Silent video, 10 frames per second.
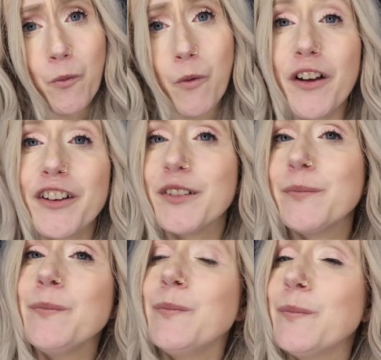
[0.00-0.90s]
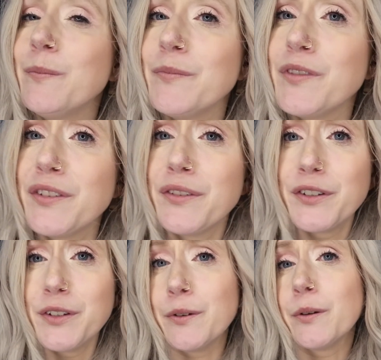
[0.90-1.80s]
Welcome
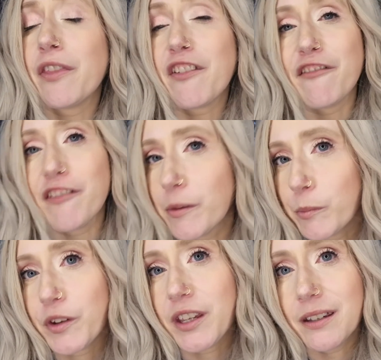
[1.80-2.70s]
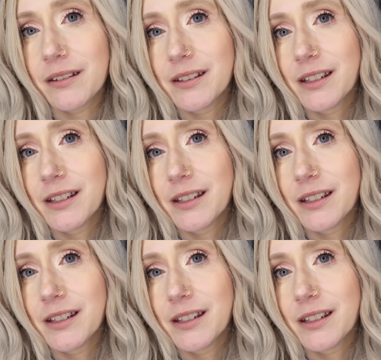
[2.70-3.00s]
to the family